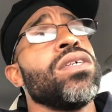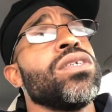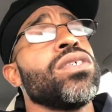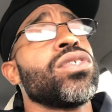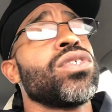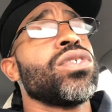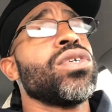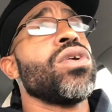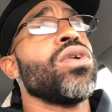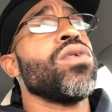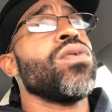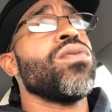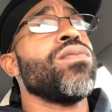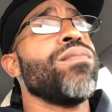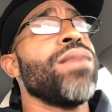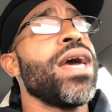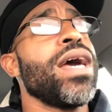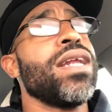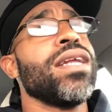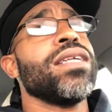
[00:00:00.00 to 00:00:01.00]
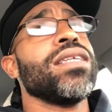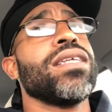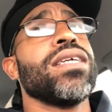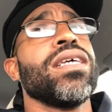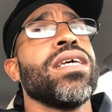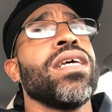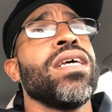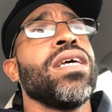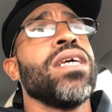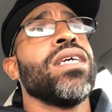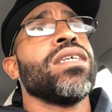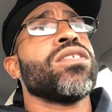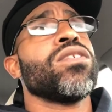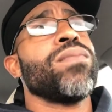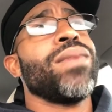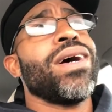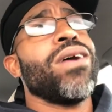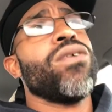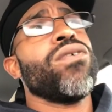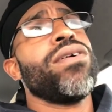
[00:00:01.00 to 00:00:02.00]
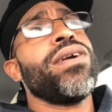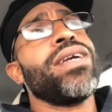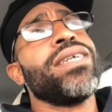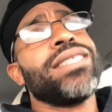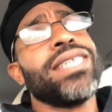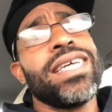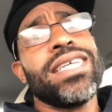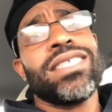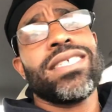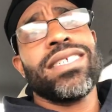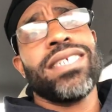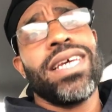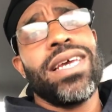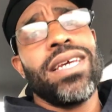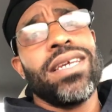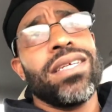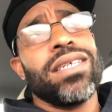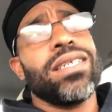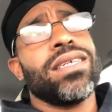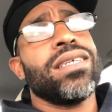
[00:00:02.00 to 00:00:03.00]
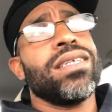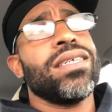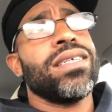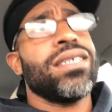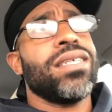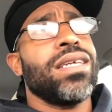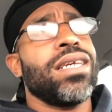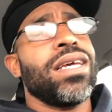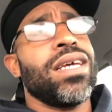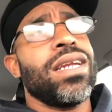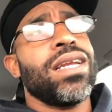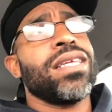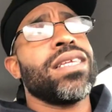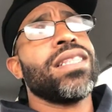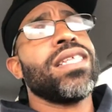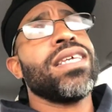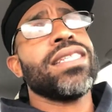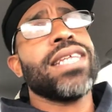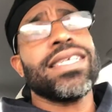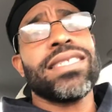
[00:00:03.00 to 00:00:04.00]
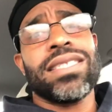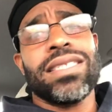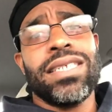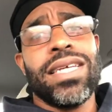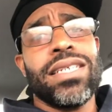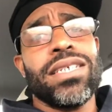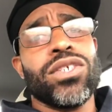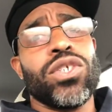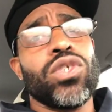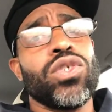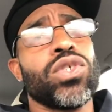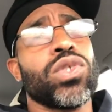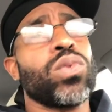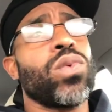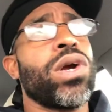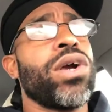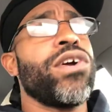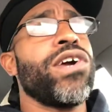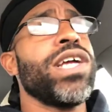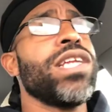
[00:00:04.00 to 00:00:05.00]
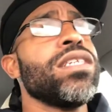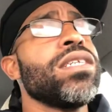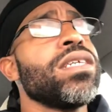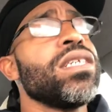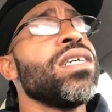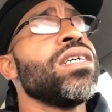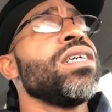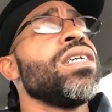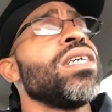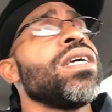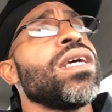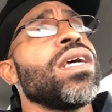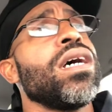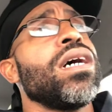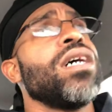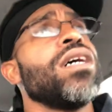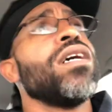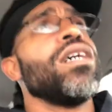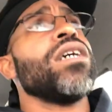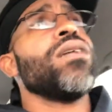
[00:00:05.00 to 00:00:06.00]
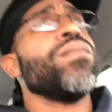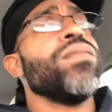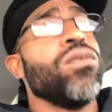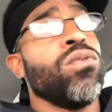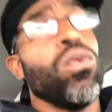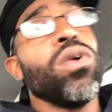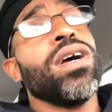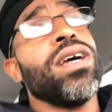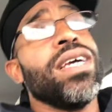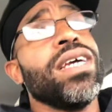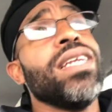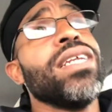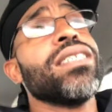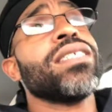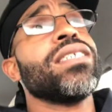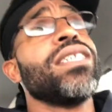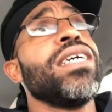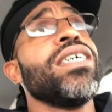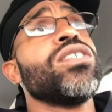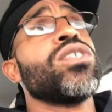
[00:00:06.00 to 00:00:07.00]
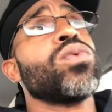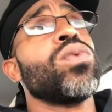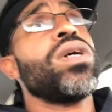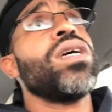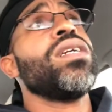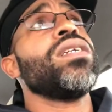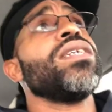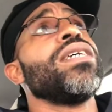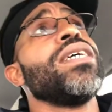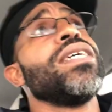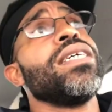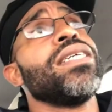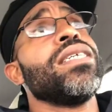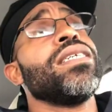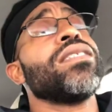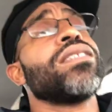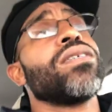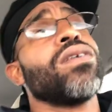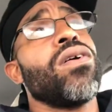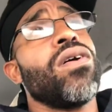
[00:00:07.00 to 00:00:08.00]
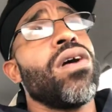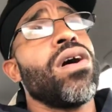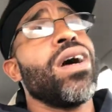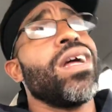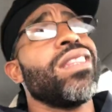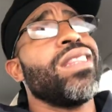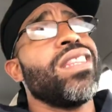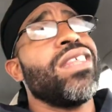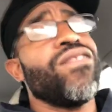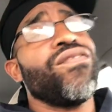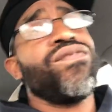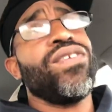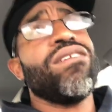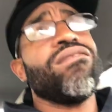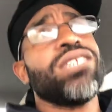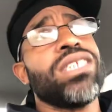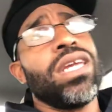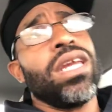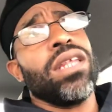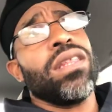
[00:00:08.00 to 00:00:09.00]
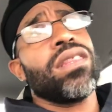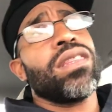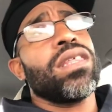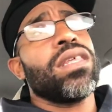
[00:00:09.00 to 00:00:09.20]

So, my orientation date, and I think that's the day that you swear in. It is the day you swear in, is on the 15th.